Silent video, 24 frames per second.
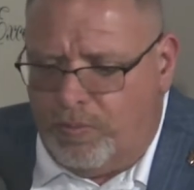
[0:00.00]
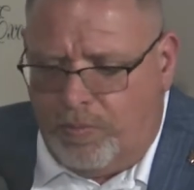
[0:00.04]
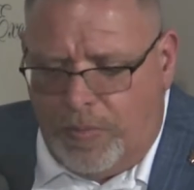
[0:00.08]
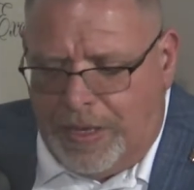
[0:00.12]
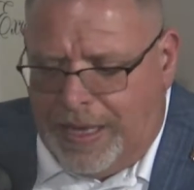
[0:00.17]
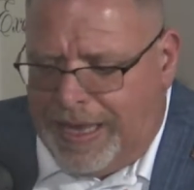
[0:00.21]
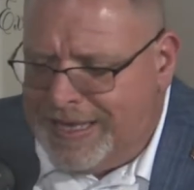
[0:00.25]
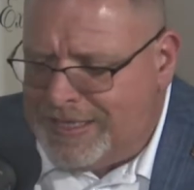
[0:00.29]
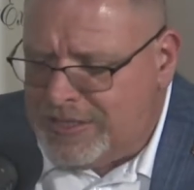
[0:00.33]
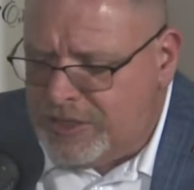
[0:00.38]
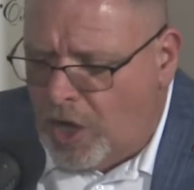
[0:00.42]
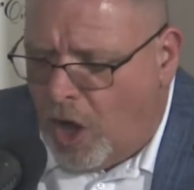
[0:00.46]

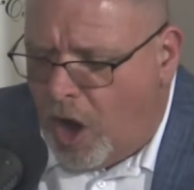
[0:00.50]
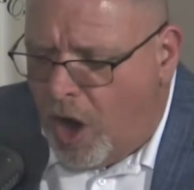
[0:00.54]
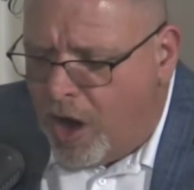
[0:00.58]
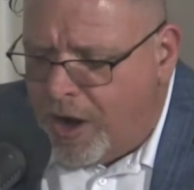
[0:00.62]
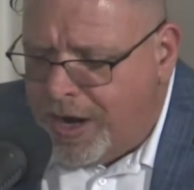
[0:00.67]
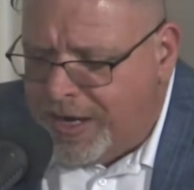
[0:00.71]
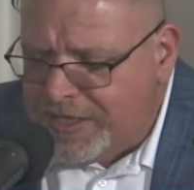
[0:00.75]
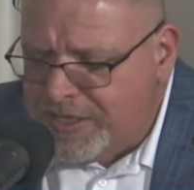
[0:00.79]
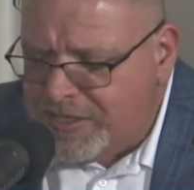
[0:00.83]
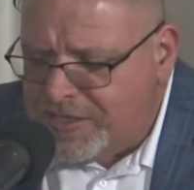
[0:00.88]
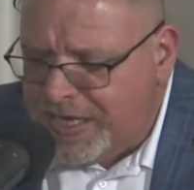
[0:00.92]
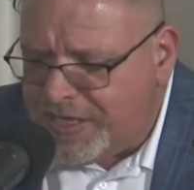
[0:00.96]
it's our
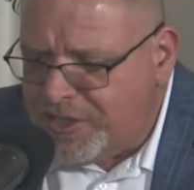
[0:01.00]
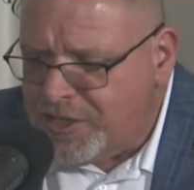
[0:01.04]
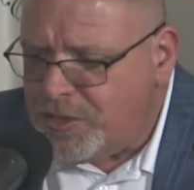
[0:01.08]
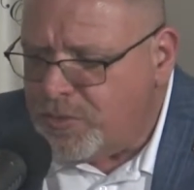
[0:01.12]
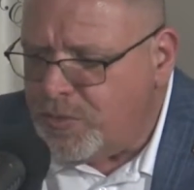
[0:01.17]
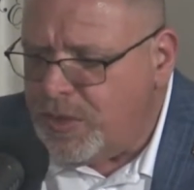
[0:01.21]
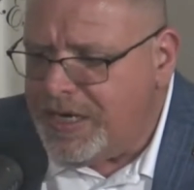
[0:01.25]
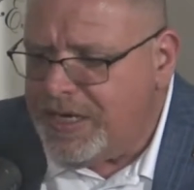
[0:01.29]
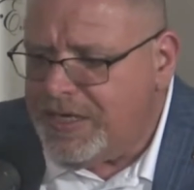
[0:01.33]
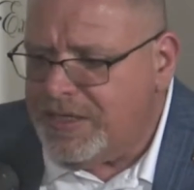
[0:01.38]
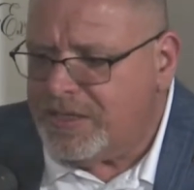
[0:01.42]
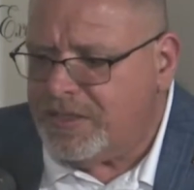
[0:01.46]

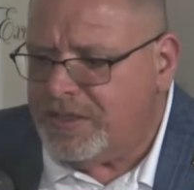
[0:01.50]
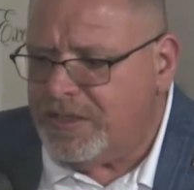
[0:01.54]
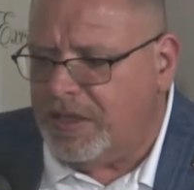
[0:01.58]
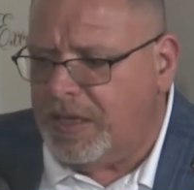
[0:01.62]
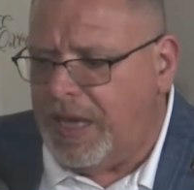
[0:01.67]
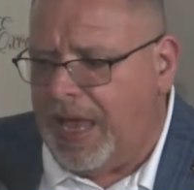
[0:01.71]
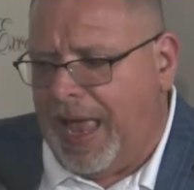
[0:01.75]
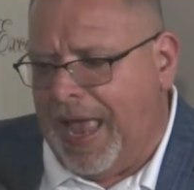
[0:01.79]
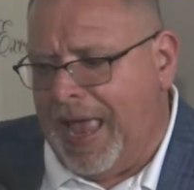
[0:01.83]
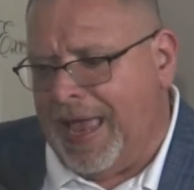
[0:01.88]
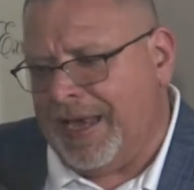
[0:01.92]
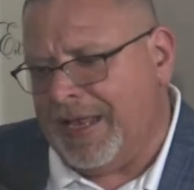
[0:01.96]
accessories
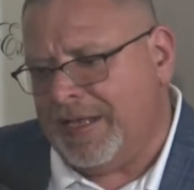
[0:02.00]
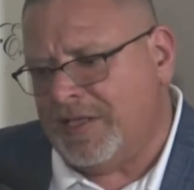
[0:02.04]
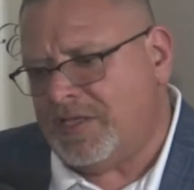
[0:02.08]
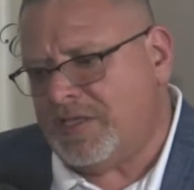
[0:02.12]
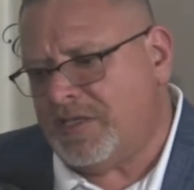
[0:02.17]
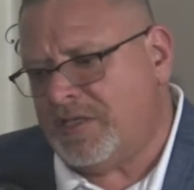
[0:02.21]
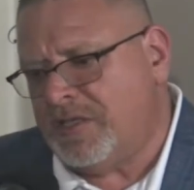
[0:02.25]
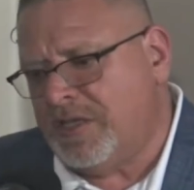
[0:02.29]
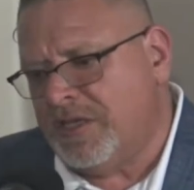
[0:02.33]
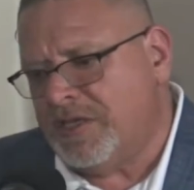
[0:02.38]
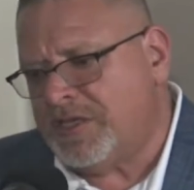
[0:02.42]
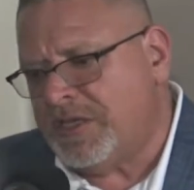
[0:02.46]
and
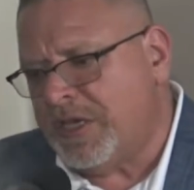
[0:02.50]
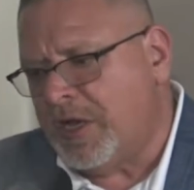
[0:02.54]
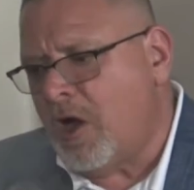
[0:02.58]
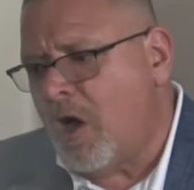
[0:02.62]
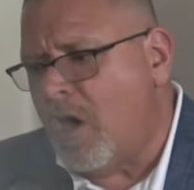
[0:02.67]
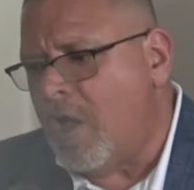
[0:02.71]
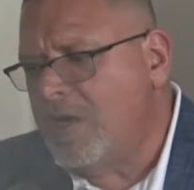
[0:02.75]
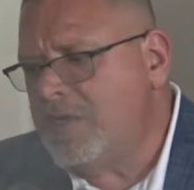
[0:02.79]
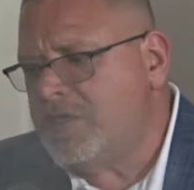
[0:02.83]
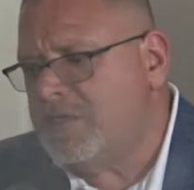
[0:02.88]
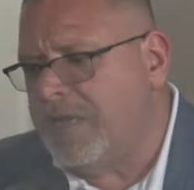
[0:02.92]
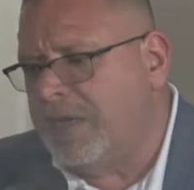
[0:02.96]
it's the
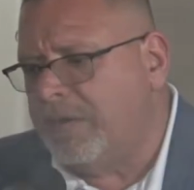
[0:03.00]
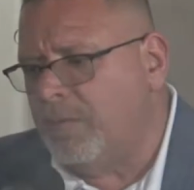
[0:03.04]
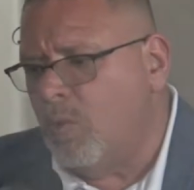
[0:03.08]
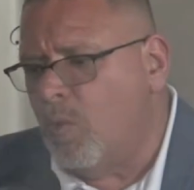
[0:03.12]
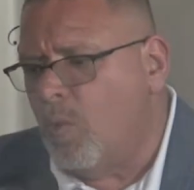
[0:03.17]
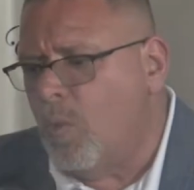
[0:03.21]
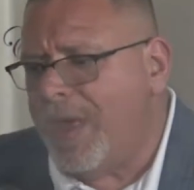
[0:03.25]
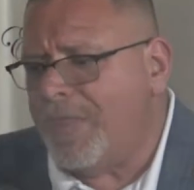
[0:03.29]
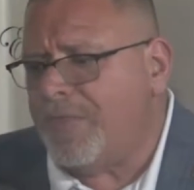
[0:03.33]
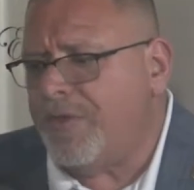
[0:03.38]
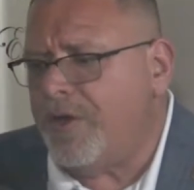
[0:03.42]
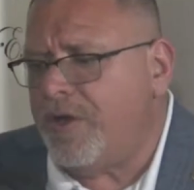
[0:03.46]
cigars, and
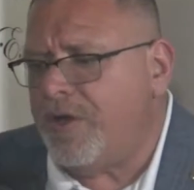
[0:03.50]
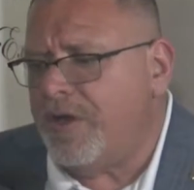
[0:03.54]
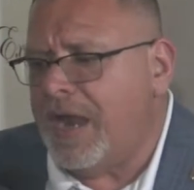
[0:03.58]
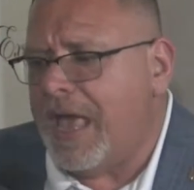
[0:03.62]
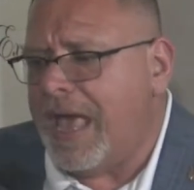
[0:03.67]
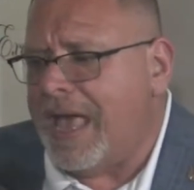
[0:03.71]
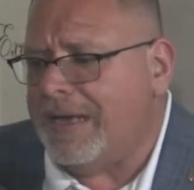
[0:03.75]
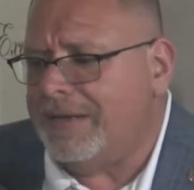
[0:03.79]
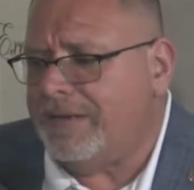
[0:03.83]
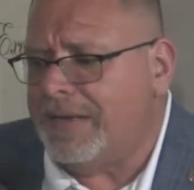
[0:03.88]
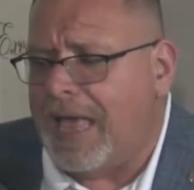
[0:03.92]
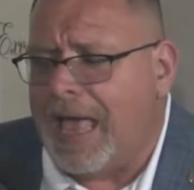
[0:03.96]
whether or
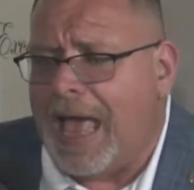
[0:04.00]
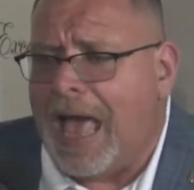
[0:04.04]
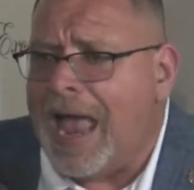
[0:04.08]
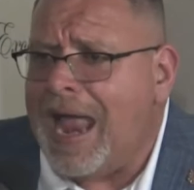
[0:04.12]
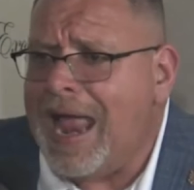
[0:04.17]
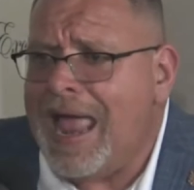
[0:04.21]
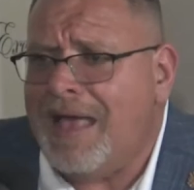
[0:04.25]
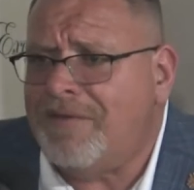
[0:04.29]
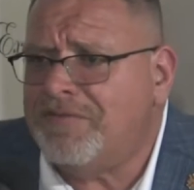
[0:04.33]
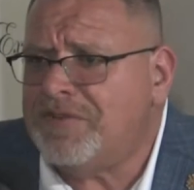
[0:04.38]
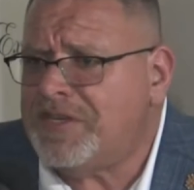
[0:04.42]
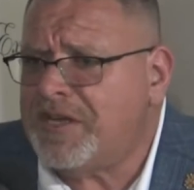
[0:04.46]
not I
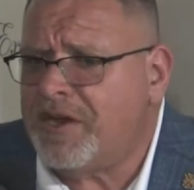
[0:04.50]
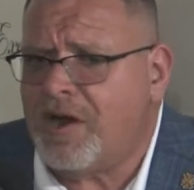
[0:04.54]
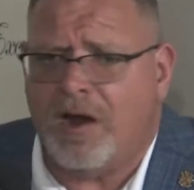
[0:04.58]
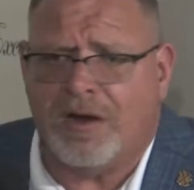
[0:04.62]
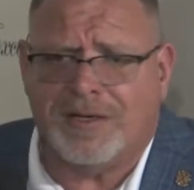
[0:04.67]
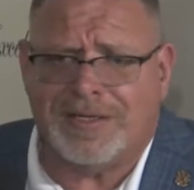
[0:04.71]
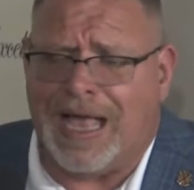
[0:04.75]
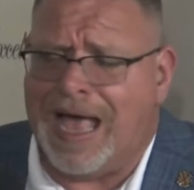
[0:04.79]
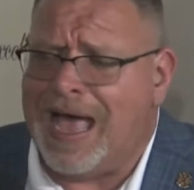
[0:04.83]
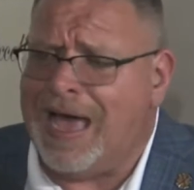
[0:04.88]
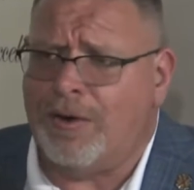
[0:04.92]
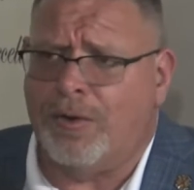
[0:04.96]
have
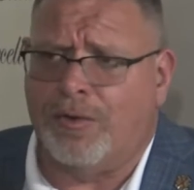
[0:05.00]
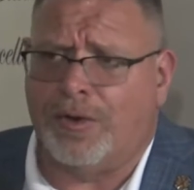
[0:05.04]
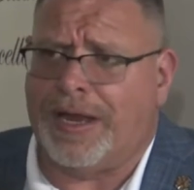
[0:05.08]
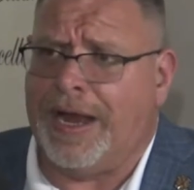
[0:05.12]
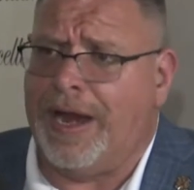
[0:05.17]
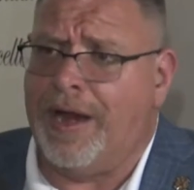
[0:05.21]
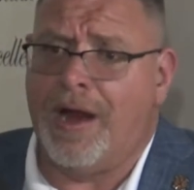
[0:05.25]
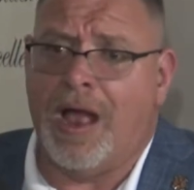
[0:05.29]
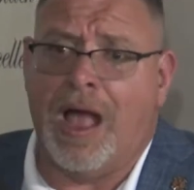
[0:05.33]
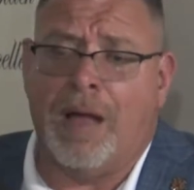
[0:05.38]
cigars, I don't care.